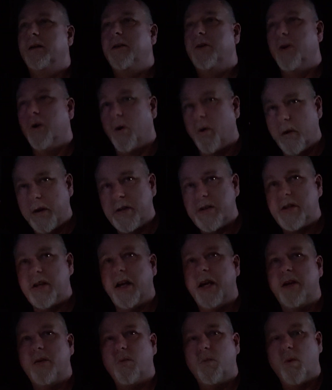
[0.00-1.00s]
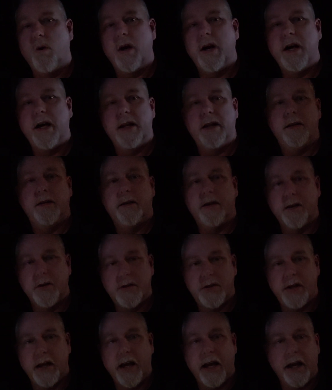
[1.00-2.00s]
You're only seeing what they're
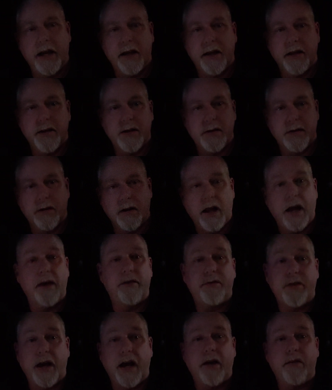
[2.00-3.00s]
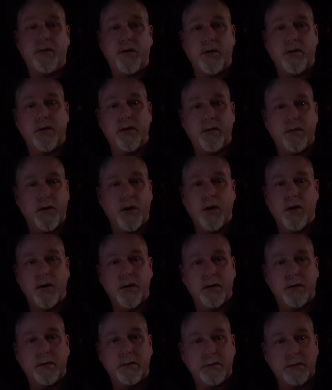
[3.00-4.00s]
saying is left after their
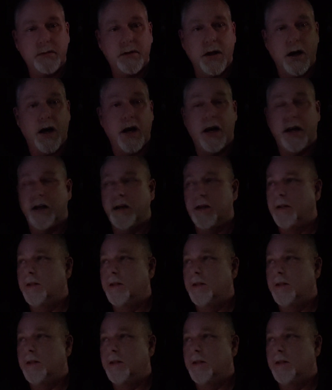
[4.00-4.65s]
cut.